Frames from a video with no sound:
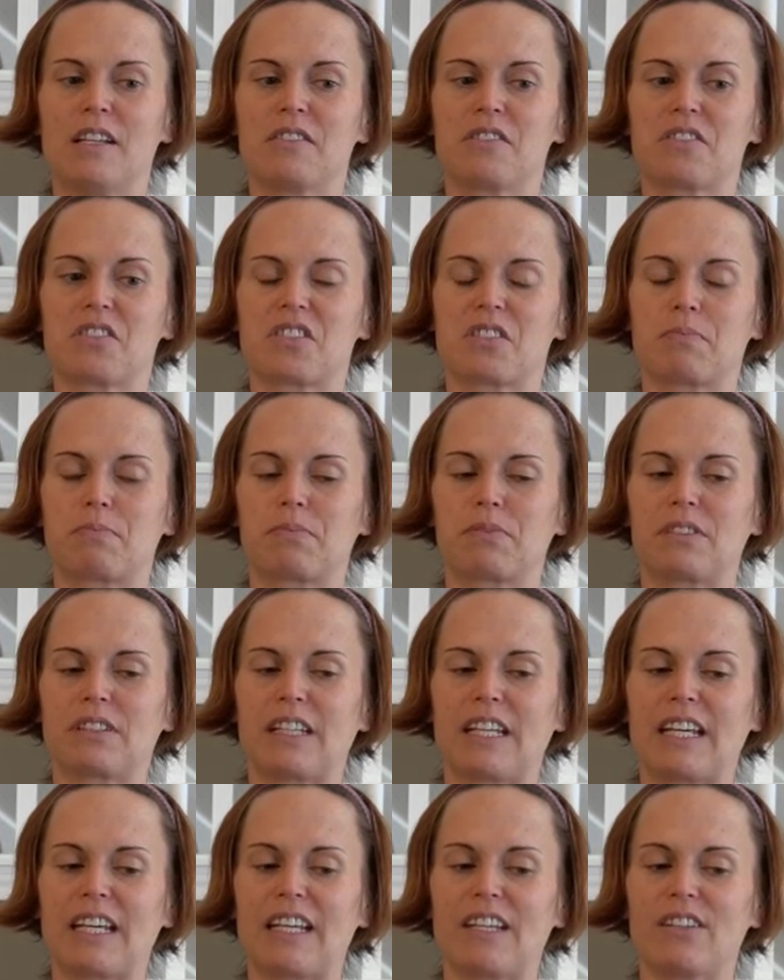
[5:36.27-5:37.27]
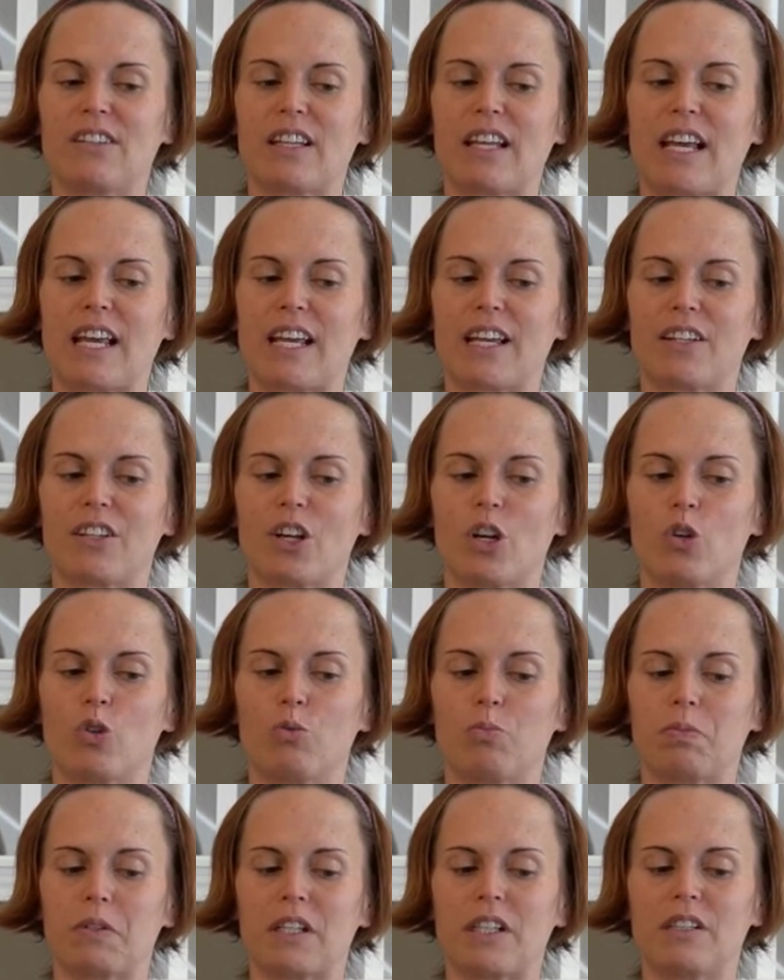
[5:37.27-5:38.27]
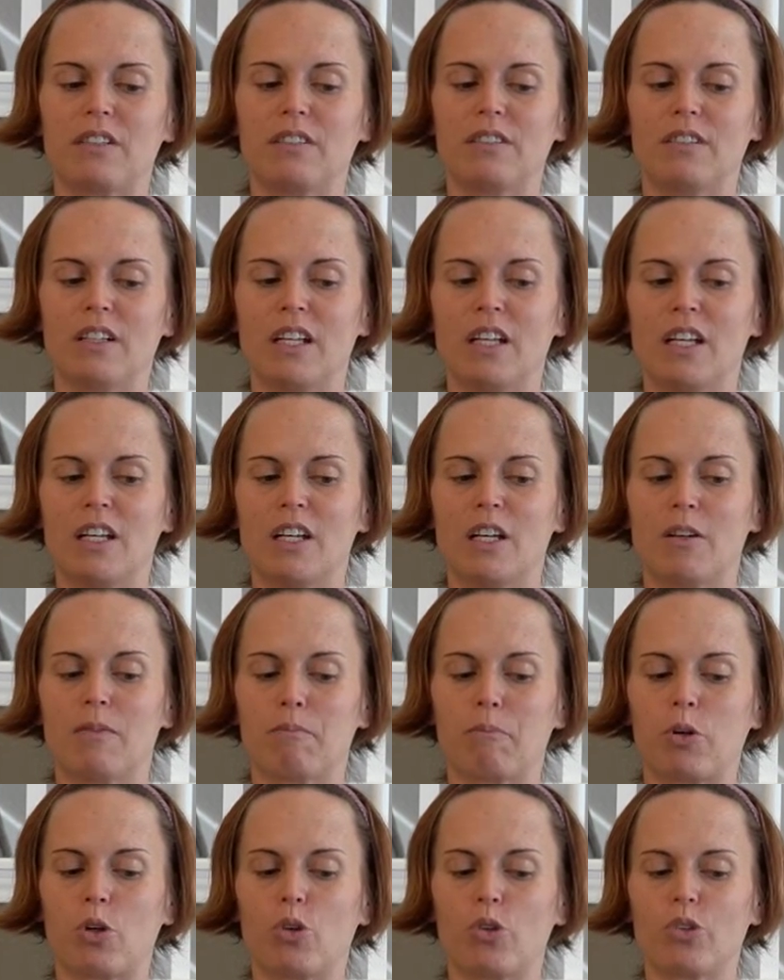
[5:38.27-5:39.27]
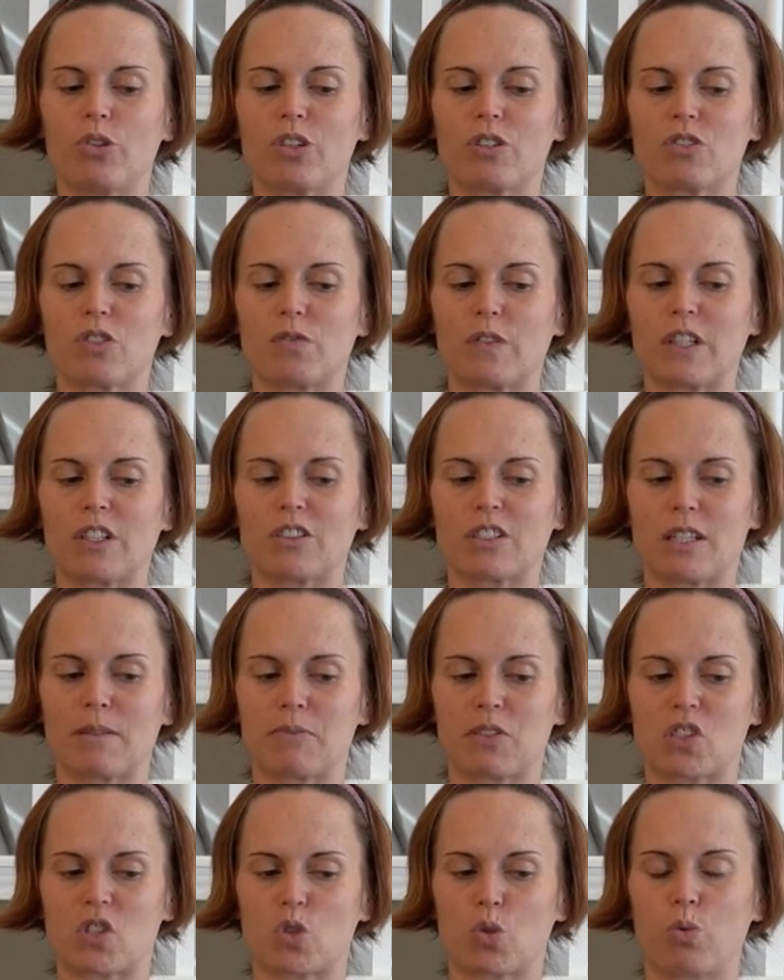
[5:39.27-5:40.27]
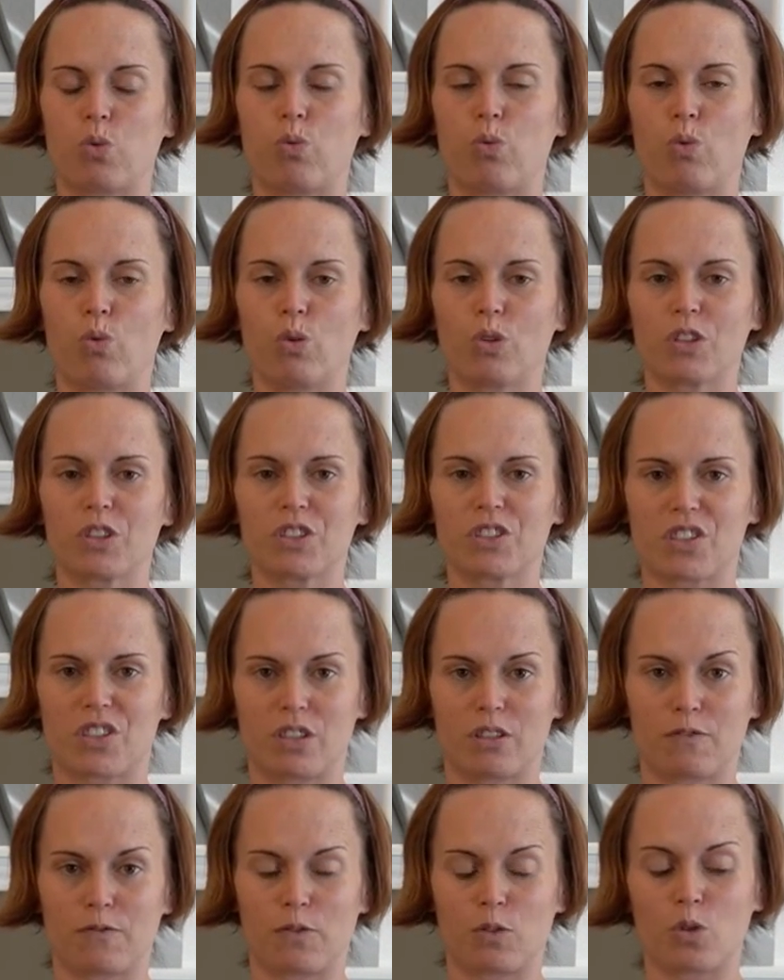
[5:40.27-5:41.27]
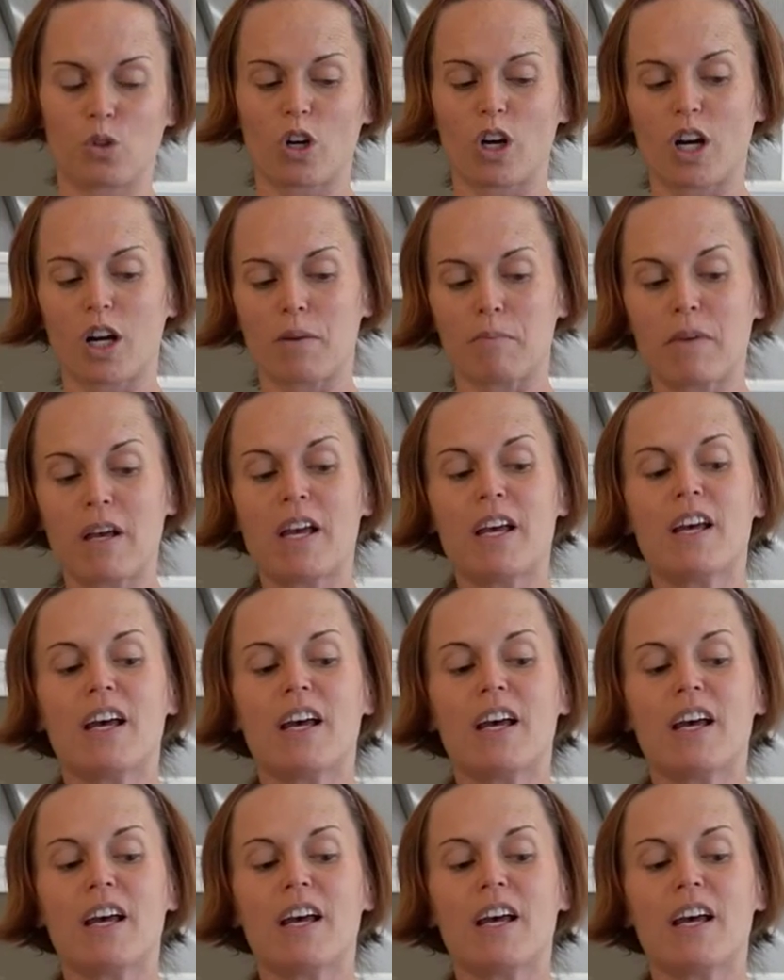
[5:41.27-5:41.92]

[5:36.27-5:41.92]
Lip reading: splay the hand open, pull those fingertips towards the forearm.